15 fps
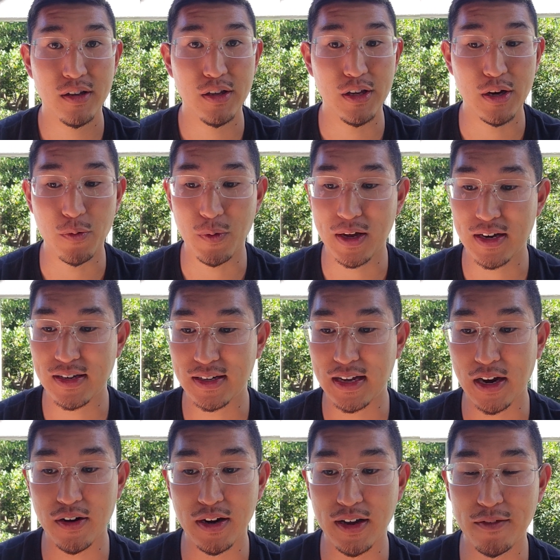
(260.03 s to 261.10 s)
You know, we could
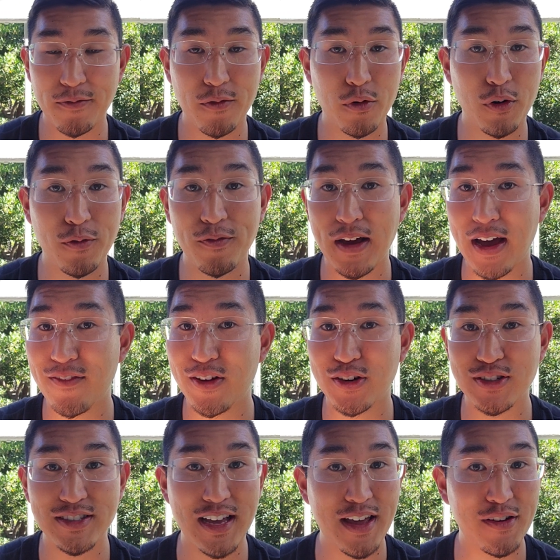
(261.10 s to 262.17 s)
carry it for five
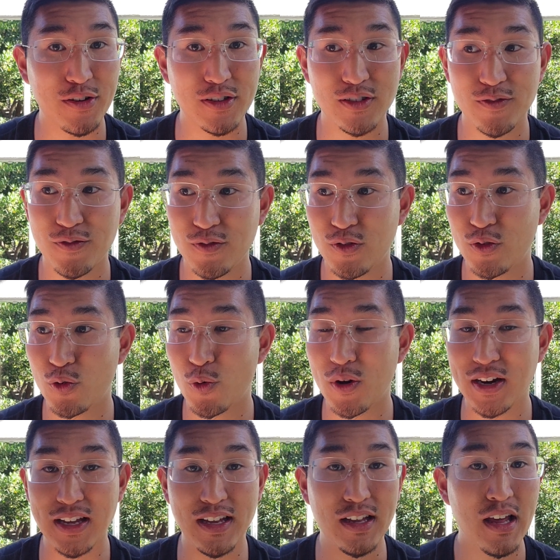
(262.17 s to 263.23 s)
years, 10 years,
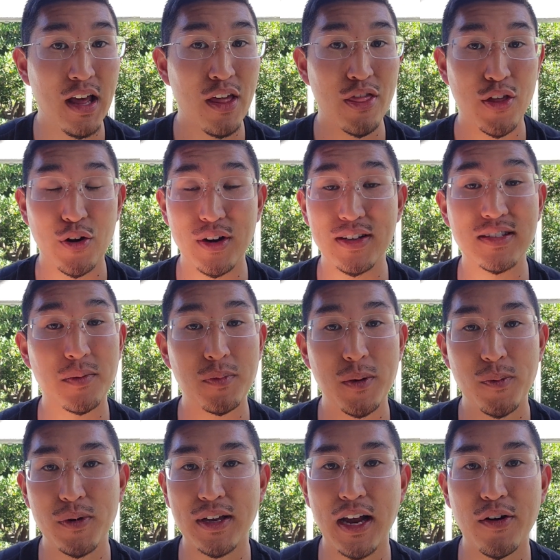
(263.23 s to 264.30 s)
20, 30. Some
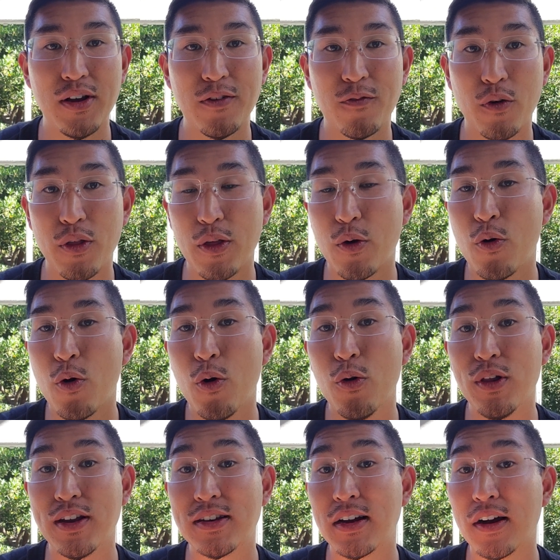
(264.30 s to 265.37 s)
people carry it for the
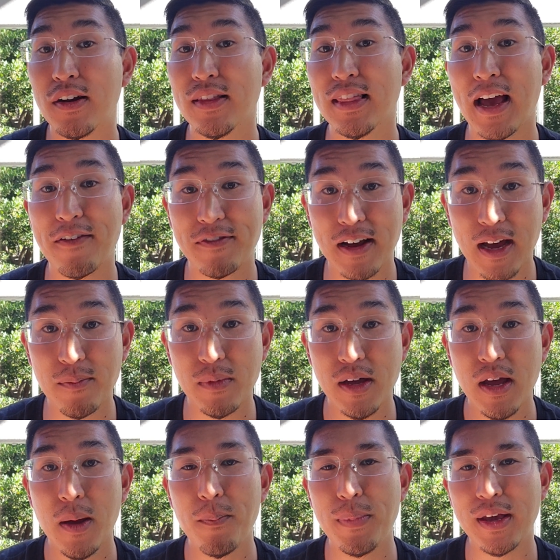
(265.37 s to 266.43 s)
whole entire lifetime
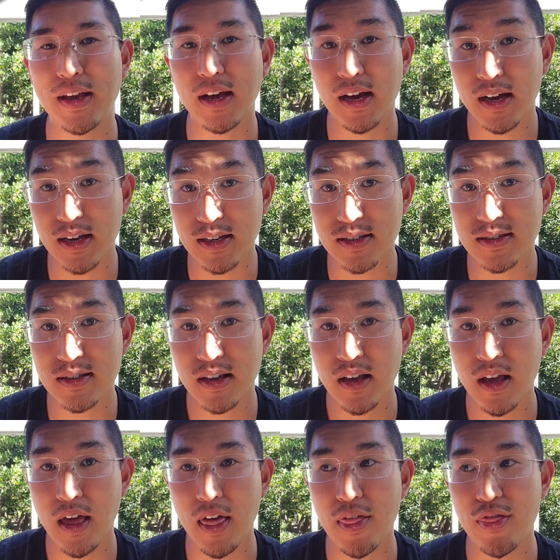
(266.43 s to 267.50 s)
because
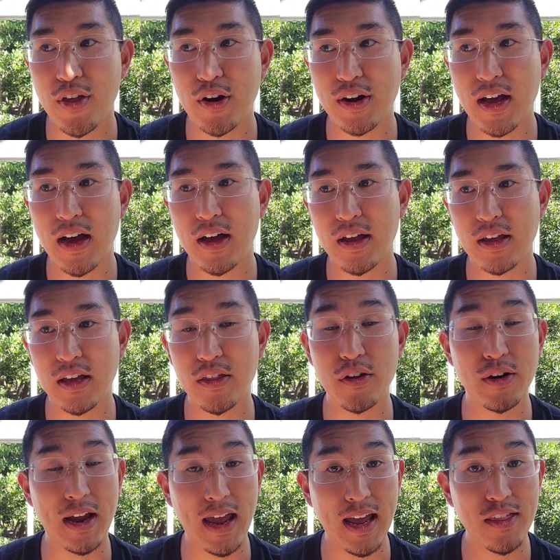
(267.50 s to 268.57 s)
they're not
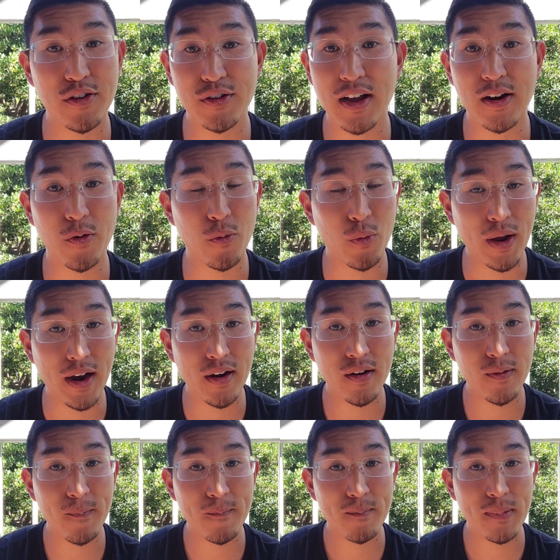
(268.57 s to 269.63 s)
either A, they're not
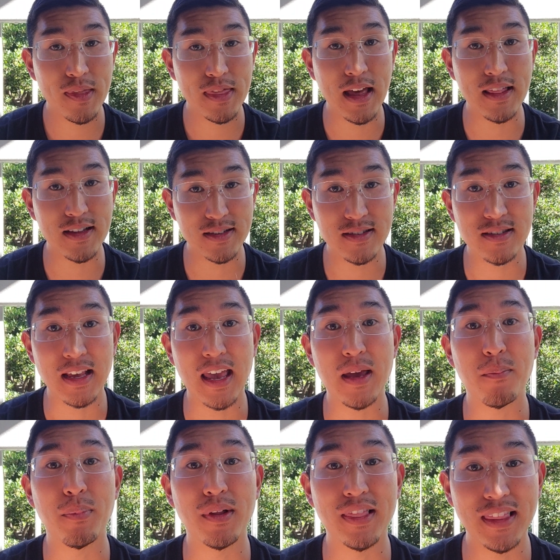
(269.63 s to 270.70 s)
aware that this is a
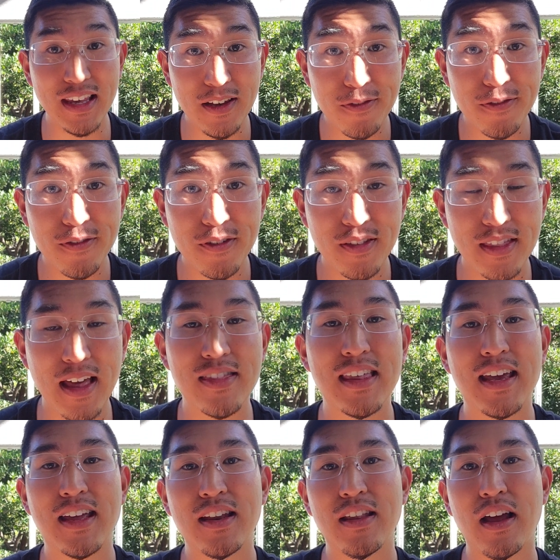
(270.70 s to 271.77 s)
belief that
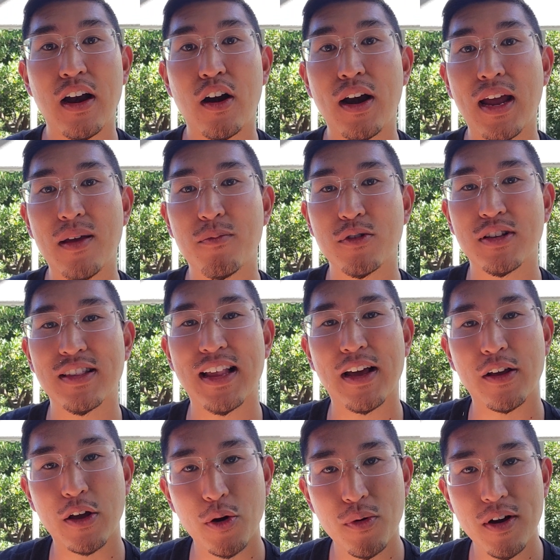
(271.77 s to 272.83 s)
they are able to
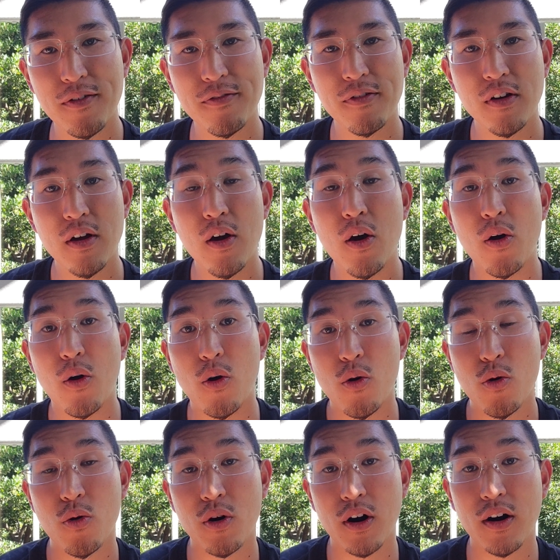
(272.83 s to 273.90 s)
let go of,
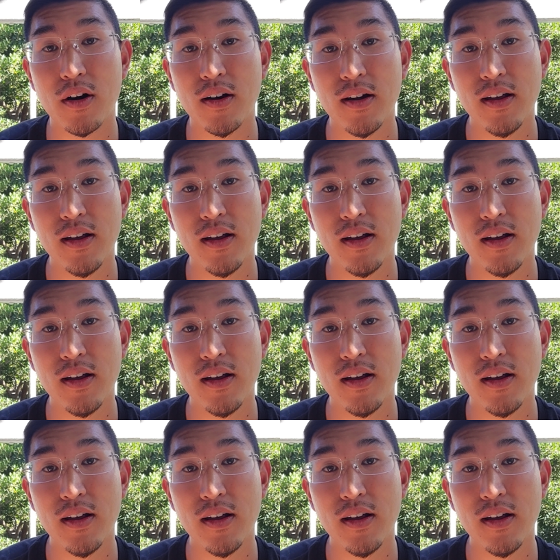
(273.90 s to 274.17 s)
or